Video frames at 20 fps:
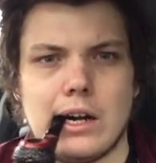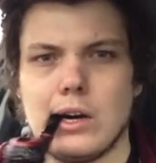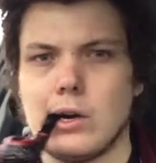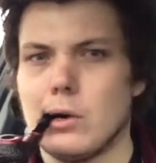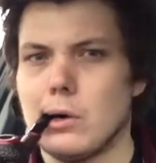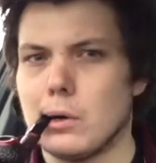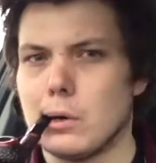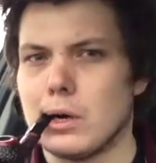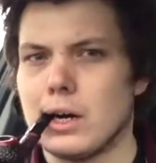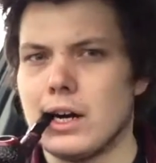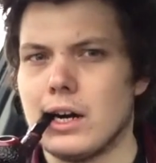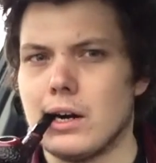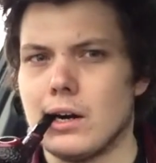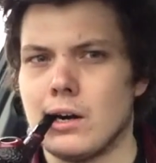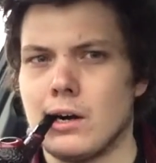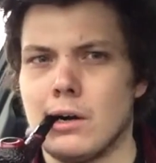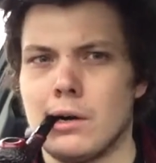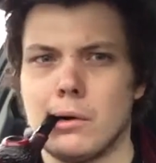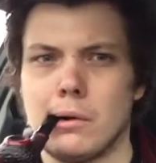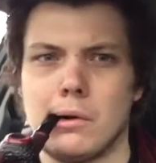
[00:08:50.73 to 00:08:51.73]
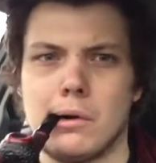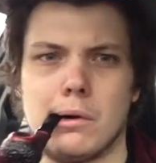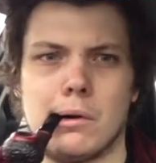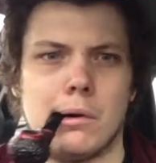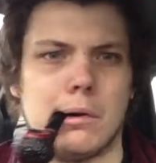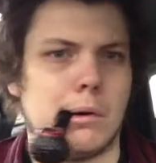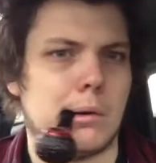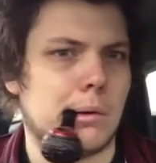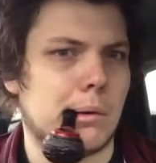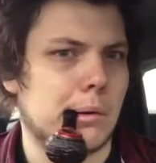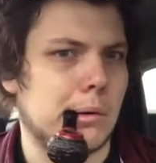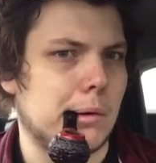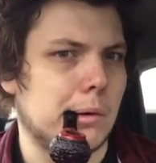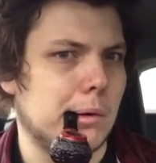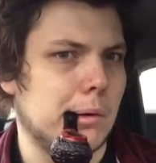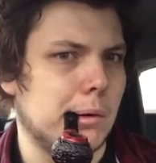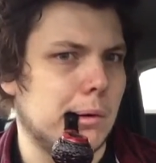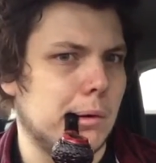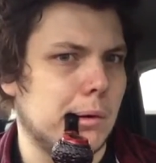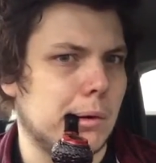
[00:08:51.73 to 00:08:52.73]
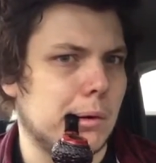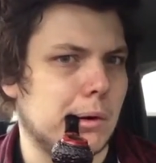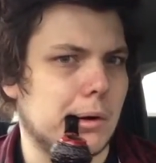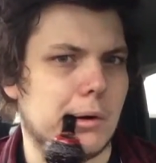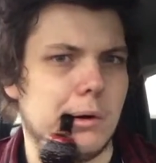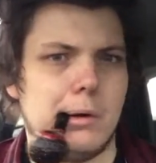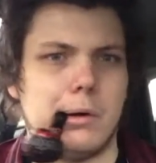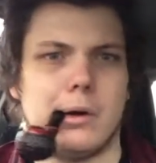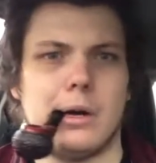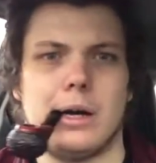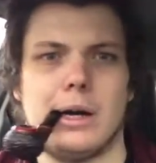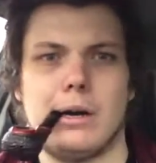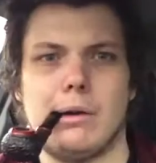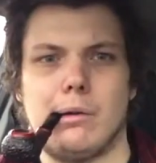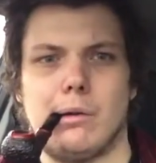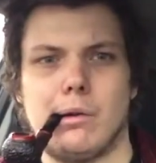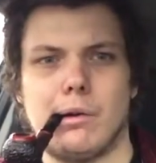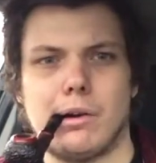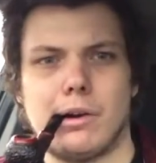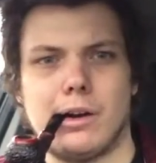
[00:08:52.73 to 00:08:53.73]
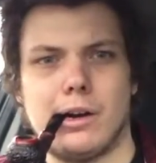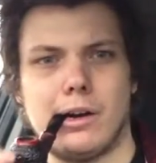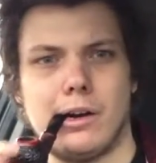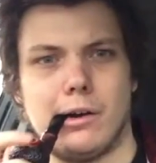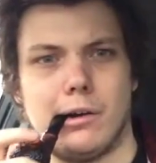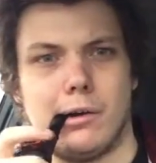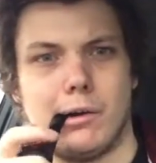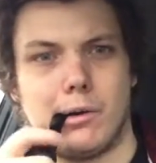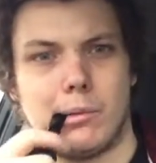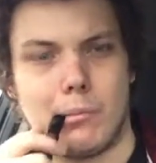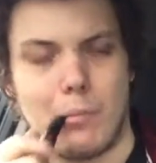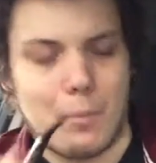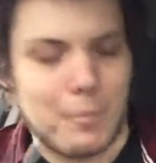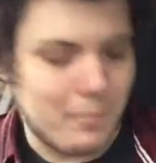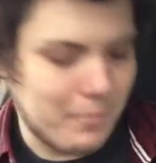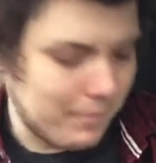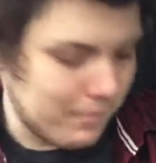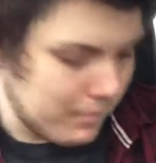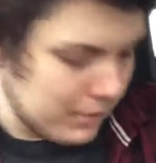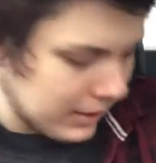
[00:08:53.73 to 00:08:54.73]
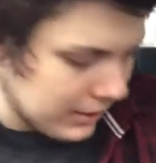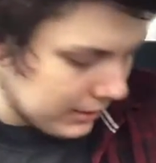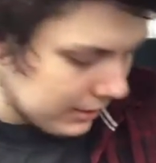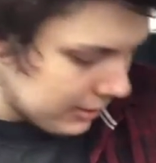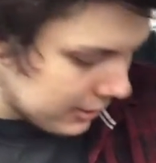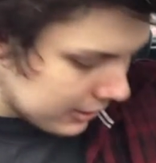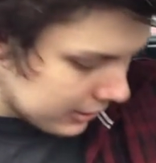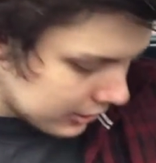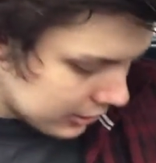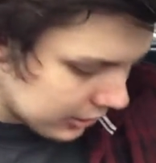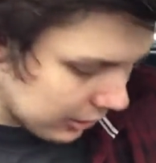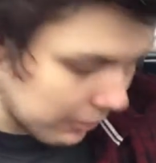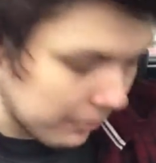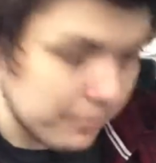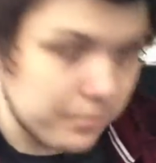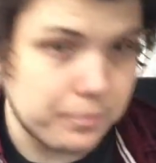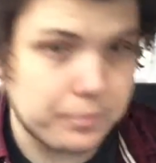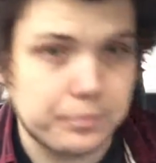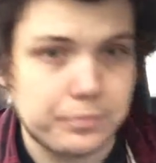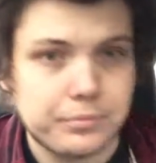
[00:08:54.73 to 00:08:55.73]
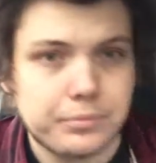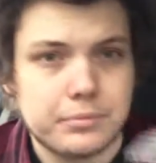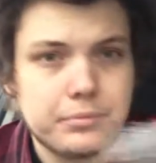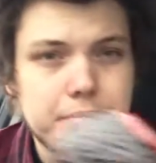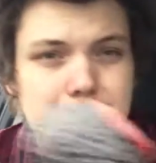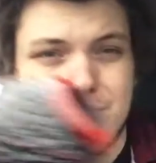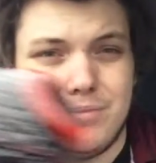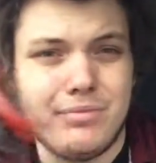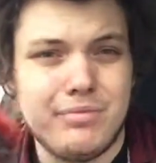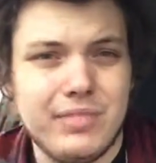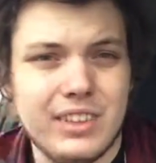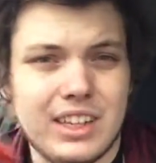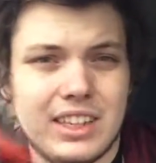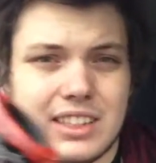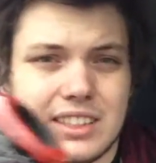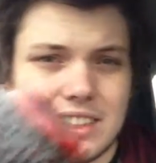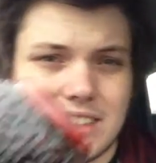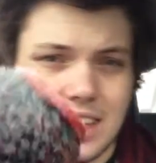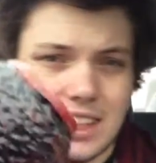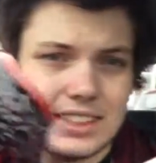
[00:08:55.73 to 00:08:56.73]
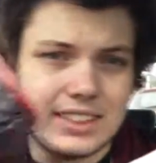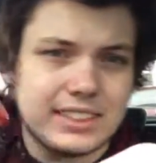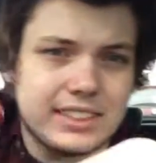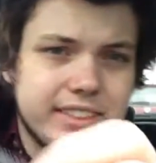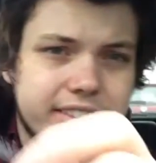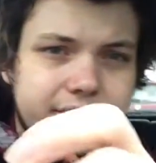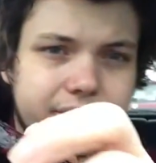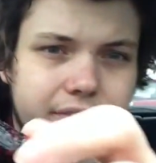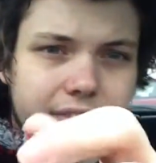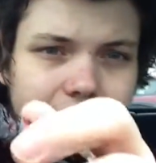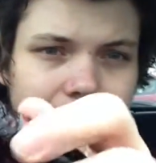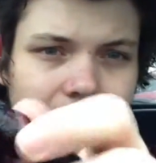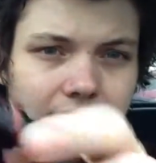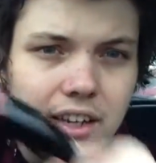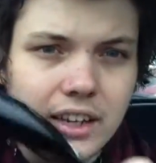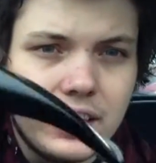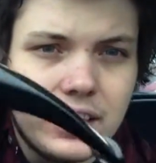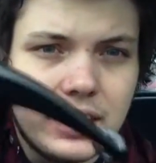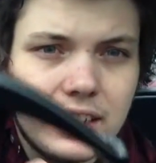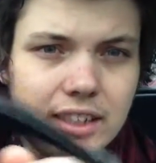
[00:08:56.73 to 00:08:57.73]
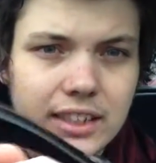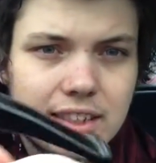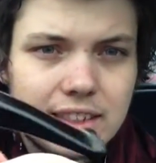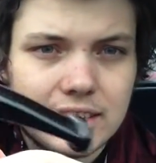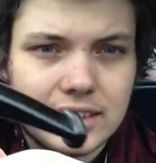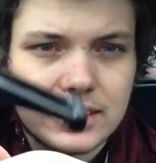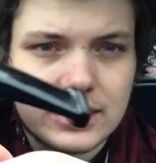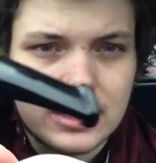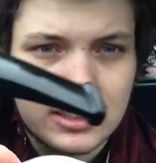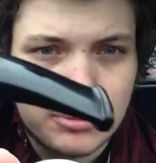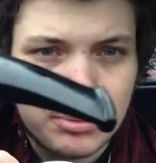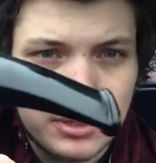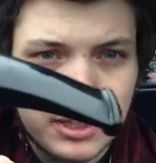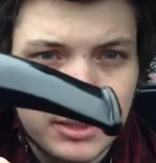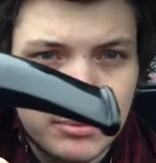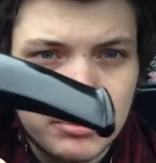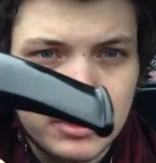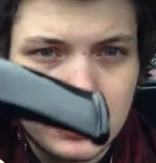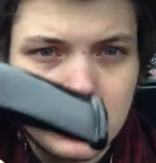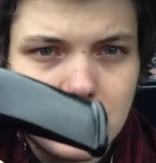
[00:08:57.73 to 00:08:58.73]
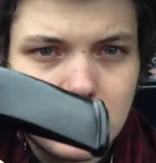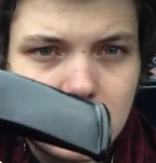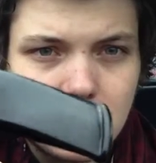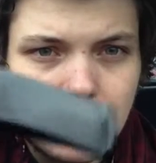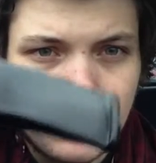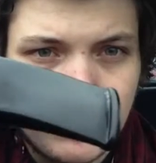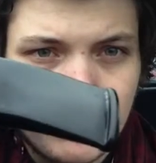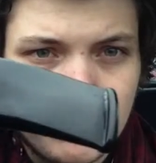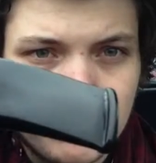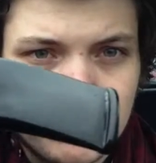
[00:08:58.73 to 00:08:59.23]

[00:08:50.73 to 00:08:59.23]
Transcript: hello. Oh, good heavens, hello. So, that is the pipe that I got.